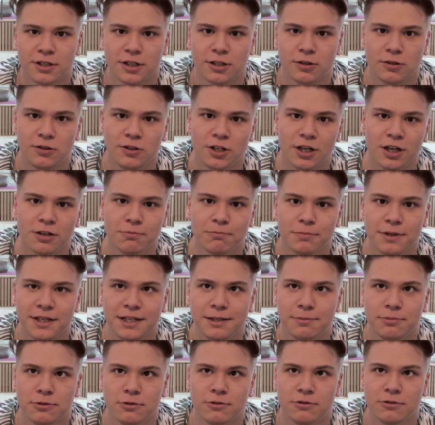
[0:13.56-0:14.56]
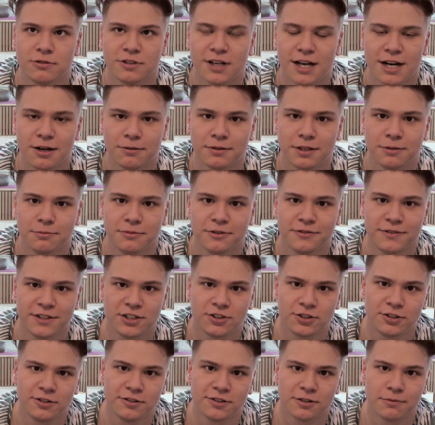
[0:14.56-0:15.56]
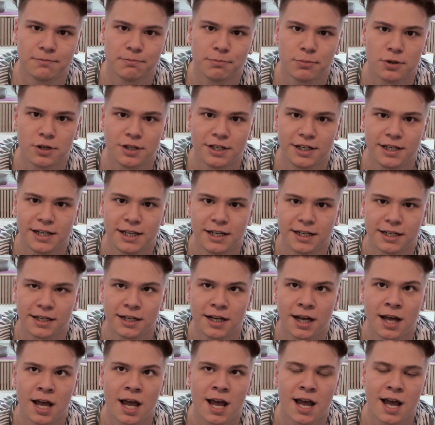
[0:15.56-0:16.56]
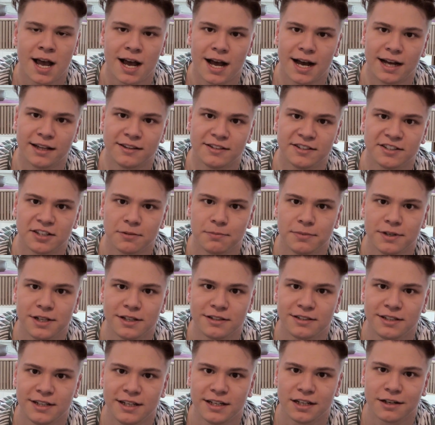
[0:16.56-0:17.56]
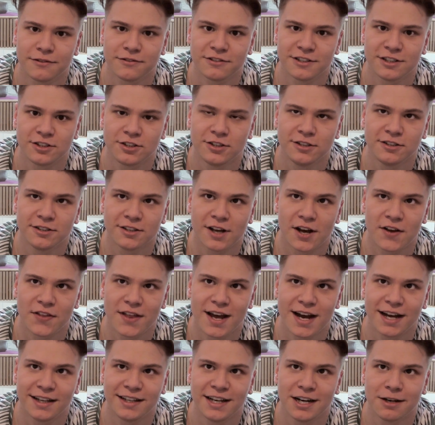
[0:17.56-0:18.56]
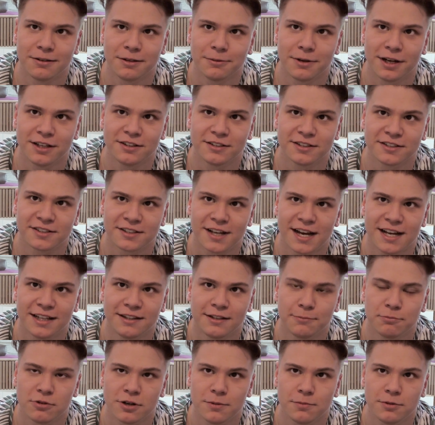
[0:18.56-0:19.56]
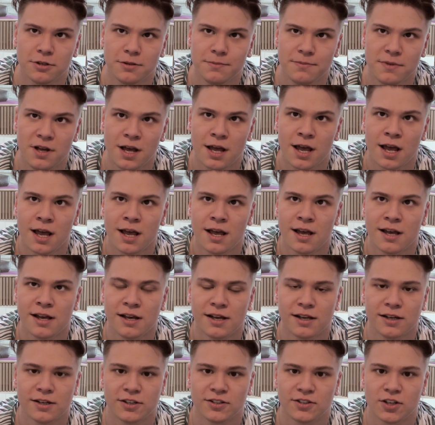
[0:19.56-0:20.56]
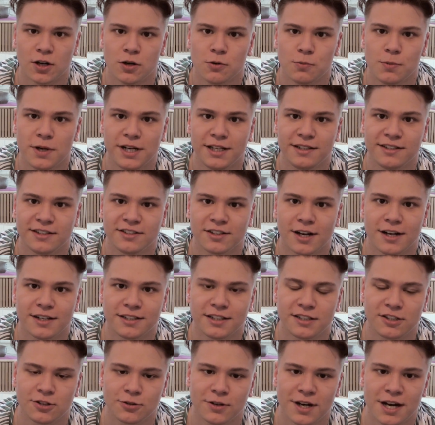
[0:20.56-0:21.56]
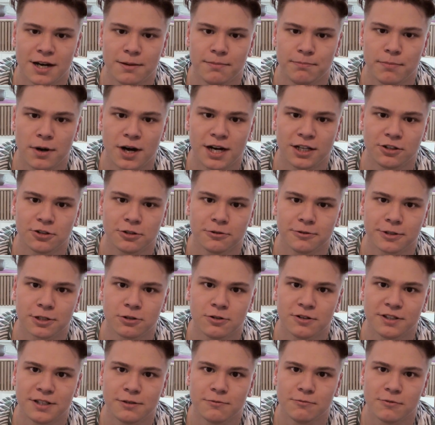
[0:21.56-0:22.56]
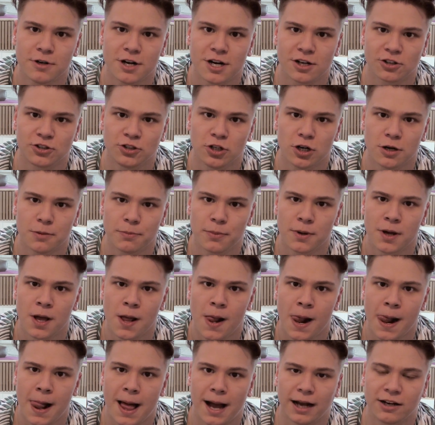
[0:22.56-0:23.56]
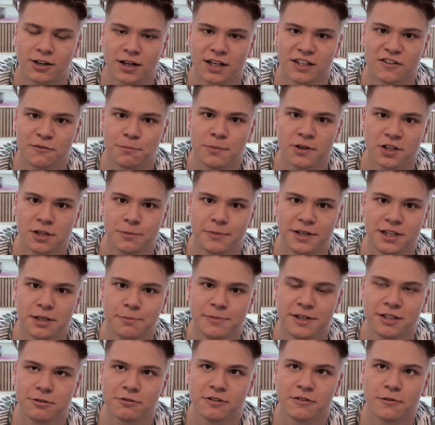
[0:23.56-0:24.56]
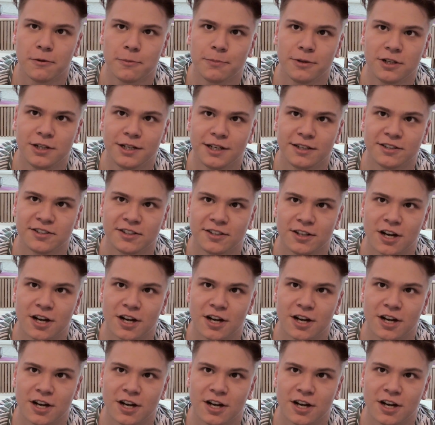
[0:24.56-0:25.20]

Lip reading: to young people to help them with issues on bullying and disability and other issues like that, and help them understand the problem. So we decided to create a binaural recording workshop and kind of put them in the middle of a bullying